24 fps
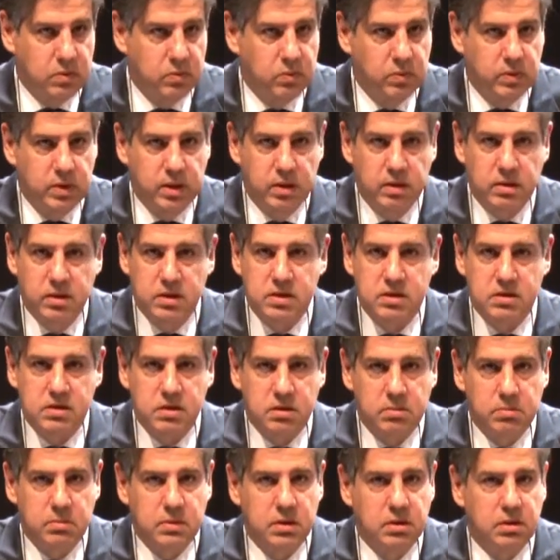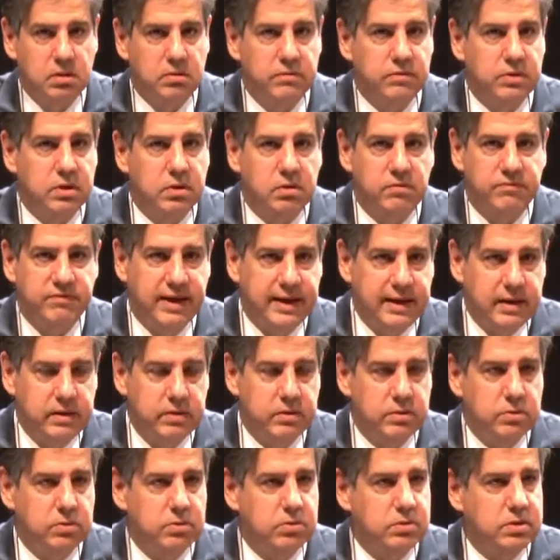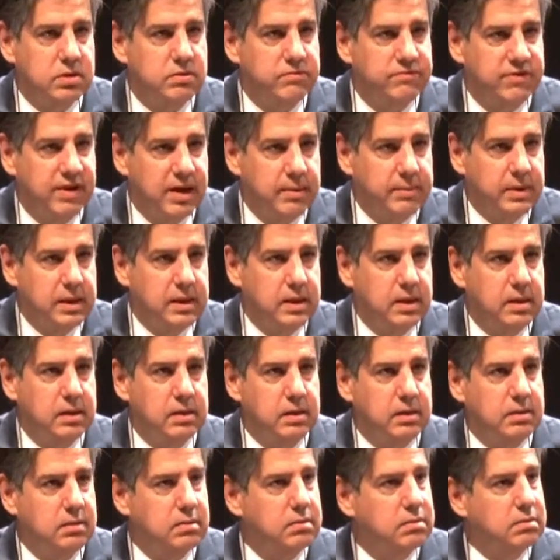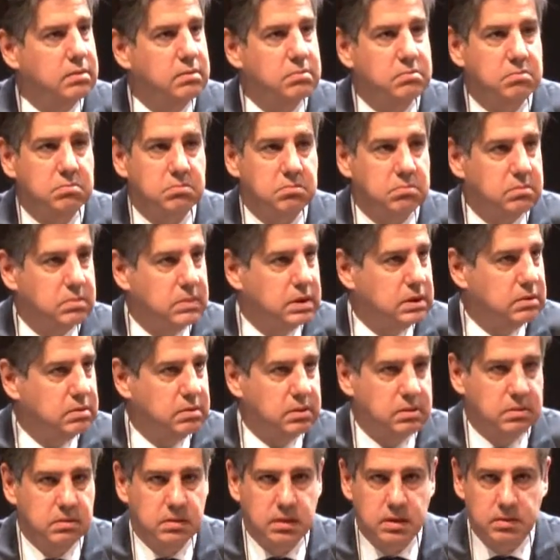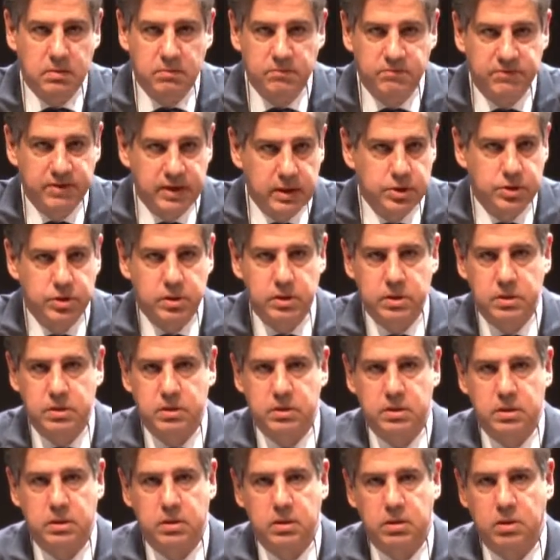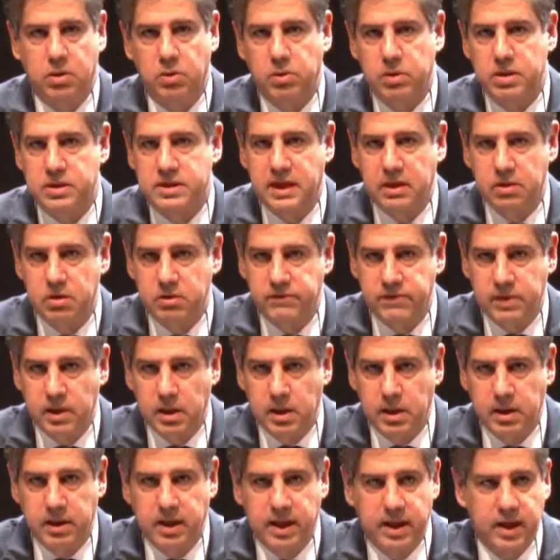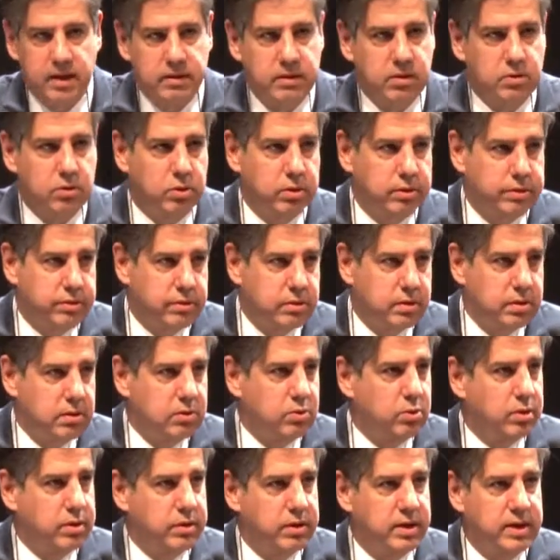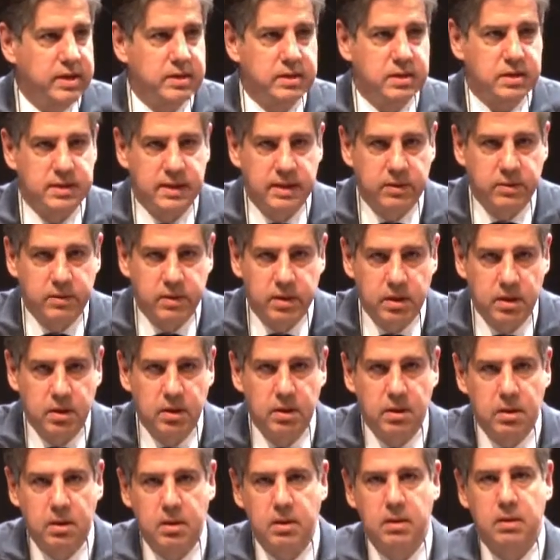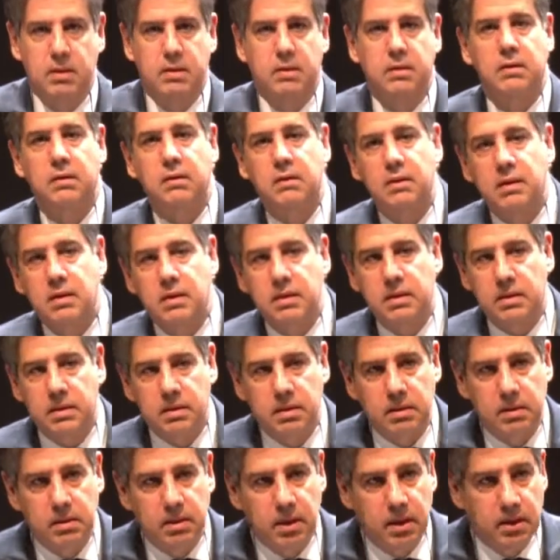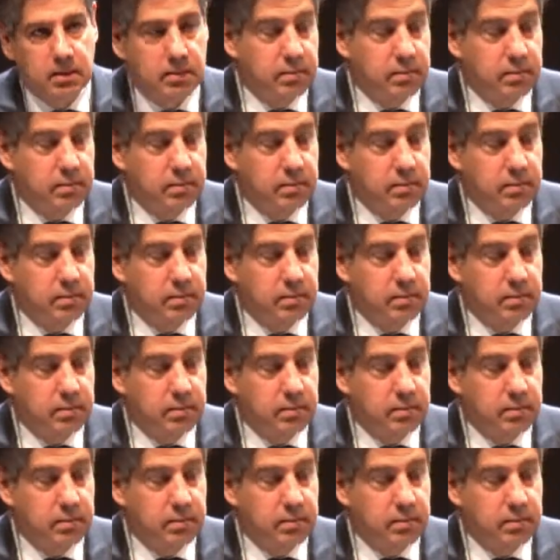with the system of, you know, values and family and, and, and villages and you go to the south of Italy, they hate the north, the north hates the south. Uh,